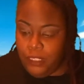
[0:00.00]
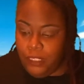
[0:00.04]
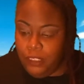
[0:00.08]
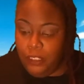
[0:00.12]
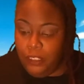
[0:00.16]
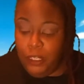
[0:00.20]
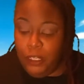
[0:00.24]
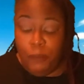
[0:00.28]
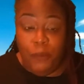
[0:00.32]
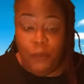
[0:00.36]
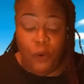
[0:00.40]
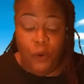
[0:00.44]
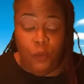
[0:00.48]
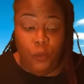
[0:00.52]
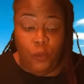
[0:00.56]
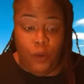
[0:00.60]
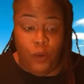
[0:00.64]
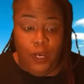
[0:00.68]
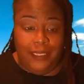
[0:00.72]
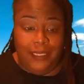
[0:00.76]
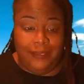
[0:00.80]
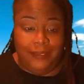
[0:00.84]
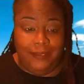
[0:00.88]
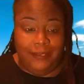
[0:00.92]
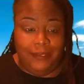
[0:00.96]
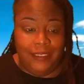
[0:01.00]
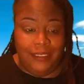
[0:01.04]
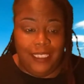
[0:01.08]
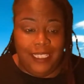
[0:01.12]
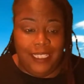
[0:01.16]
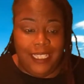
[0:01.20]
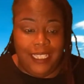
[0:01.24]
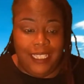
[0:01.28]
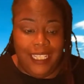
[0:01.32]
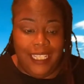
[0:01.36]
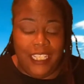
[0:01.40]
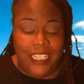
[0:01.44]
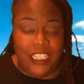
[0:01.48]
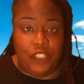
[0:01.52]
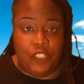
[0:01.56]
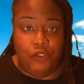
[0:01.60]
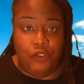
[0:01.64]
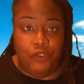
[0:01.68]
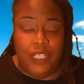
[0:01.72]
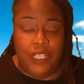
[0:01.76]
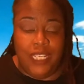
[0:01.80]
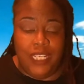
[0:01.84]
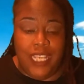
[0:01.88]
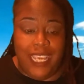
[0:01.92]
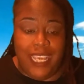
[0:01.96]
number one is
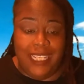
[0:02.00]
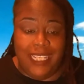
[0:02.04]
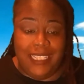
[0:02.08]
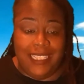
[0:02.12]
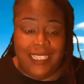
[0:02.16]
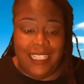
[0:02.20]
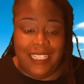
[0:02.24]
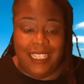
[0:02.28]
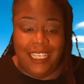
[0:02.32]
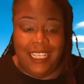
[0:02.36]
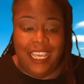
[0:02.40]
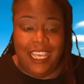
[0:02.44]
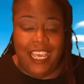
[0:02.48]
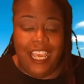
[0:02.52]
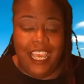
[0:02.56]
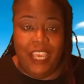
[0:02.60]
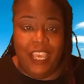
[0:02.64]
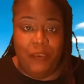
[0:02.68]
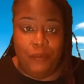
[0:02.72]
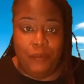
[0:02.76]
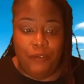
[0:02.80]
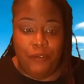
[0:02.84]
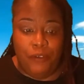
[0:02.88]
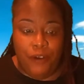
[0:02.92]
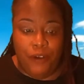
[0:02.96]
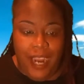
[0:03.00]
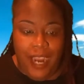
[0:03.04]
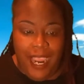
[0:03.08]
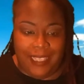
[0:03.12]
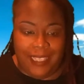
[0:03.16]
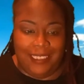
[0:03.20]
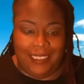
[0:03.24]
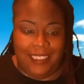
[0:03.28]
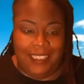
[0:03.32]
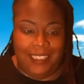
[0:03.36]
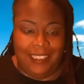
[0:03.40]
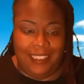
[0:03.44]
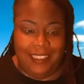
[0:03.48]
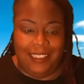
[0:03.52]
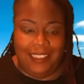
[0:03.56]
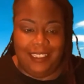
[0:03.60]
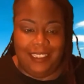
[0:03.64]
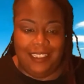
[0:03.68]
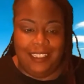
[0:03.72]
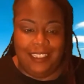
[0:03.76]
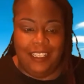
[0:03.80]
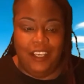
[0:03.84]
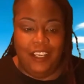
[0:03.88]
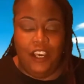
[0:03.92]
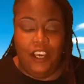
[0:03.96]
create and practice
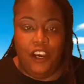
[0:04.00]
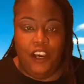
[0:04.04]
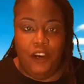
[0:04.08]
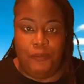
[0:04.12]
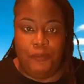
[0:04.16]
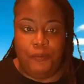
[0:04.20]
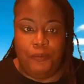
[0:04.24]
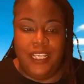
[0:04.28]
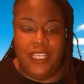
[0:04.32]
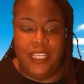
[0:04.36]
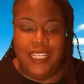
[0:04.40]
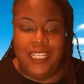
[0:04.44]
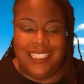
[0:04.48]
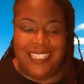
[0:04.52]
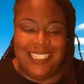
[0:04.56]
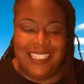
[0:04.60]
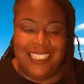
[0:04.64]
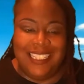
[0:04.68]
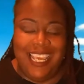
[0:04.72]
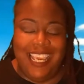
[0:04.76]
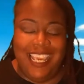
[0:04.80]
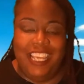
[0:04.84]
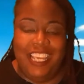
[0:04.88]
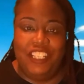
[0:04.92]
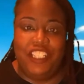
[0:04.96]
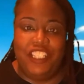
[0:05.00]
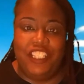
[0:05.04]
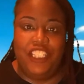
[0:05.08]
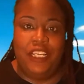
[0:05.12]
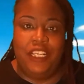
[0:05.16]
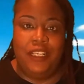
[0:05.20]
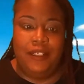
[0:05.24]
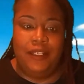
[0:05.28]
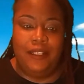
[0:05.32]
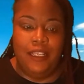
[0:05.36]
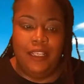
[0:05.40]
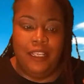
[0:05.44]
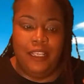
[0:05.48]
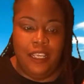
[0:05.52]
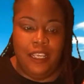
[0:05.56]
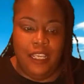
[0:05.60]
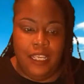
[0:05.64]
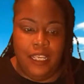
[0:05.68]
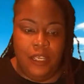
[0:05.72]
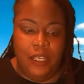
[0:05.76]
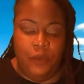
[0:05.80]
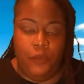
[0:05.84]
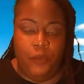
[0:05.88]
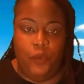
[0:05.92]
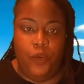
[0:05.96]
a presentation
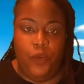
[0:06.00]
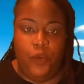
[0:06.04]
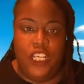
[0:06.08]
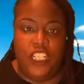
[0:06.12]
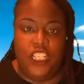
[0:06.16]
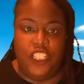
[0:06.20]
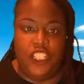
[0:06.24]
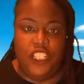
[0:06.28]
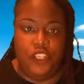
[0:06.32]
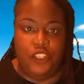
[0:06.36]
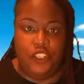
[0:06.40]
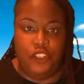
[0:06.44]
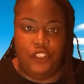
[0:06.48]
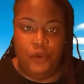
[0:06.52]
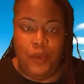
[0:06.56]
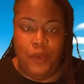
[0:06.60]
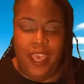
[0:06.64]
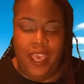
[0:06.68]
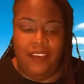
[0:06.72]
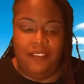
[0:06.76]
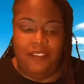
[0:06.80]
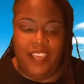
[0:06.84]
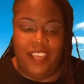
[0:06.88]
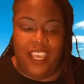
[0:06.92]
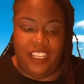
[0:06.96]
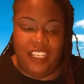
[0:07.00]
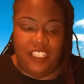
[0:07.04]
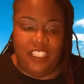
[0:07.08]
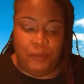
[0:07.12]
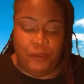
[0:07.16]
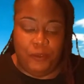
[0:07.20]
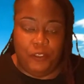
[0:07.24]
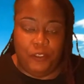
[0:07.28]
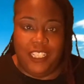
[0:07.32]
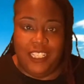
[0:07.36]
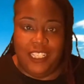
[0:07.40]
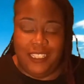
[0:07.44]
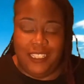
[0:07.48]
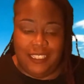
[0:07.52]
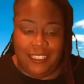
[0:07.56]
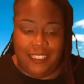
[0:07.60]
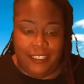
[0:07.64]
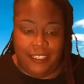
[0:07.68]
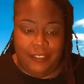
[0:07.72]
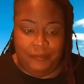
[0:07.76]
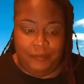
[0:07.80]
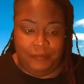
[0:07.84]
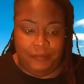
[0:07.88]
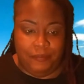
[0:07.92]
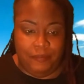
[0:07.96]
in which you have expertise
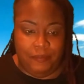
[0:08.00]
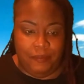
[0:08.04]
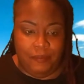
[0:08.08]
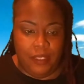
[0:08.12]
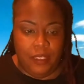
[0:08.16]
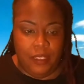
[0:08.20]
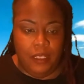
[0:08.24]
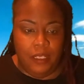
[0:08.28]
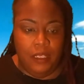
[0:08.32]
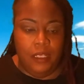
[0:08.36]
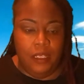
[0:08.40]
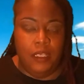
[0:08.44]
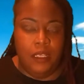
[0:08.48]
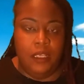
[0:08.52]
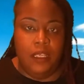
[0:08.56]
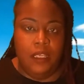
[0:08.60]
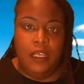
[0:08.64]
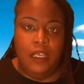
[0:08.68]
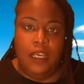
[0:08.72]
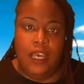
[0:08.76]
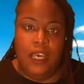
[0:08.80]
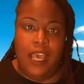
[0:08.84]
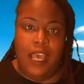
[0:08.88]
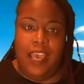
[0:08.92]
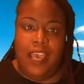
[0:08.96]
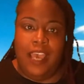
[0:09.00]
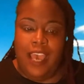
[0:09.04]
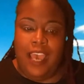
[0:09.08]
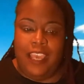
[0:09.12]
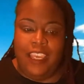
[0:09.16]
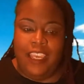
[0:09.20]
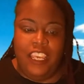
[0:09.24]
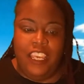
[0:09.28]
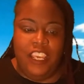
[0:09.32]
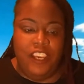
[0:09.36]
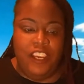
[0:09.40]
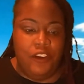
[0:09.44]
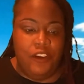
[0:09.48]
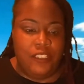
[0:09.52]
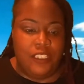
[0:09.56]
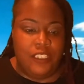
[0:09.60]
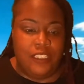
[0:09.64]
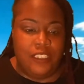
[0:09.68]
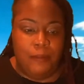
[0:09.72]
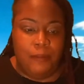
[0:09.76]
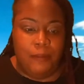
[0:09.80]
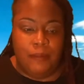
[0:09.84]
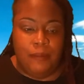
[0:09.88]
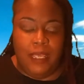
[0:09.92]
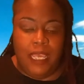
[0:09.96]
in. I hear
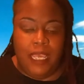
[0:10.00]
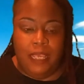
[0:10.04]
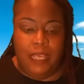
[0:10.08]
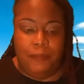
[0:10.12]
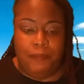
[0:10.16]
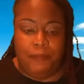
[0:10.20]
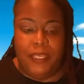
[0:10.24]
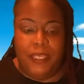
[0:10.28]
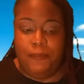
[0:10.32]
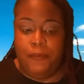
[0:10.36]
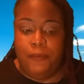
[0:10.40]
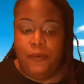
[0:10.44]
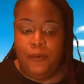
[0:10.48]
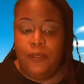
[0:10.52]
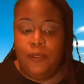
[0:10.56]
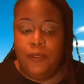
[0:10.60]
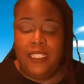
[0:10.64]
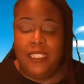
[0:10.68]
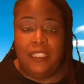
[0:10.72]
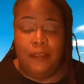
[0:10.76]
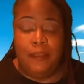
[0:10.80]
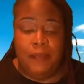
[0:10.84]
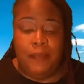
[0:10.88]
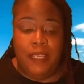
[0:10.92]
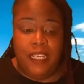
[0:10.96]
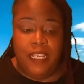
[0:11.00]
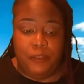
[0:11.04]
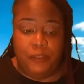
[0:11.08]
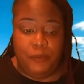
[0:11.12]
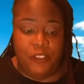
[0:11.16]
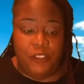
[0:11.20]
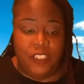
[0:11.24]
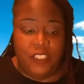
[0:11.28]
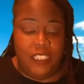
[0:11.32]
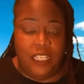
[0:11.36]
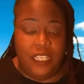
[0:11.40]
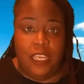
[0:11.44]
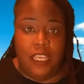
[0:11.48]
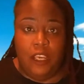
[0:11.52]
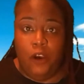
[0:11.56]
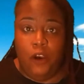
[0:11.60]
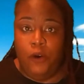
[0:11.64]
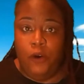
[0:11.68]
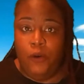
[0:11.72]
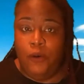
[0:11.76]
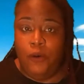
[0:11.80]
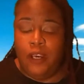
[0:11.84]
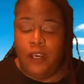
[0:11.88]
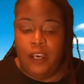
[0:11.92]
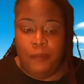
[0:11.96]
some people and some experts say,
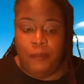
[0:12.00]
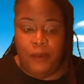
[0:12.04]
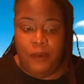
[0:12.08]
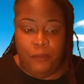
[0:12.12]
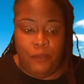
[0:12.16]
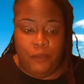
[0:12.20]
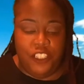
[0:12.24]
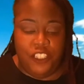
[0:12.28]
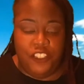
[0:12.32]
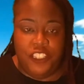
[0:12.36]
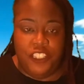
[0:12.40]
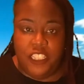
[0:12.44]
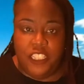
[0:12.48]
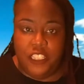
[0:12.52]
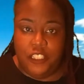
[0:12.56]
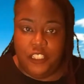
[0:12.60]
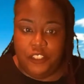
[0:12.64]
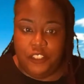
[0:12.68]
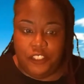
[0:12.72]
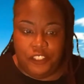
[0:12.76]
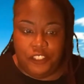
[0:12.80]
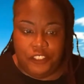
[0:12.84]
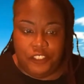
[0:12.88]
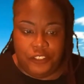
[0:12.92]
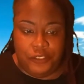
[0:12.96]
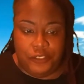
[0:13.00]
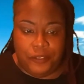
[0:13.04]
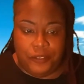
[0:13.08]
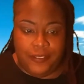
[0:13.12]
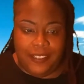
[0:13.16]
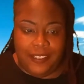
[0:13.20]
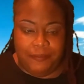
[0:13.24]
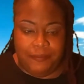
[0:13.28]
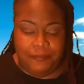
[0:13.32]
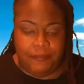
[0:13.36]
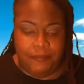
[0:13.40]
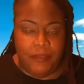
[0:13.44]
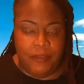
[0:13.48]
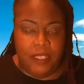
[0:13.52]
oh, come up with your signature story.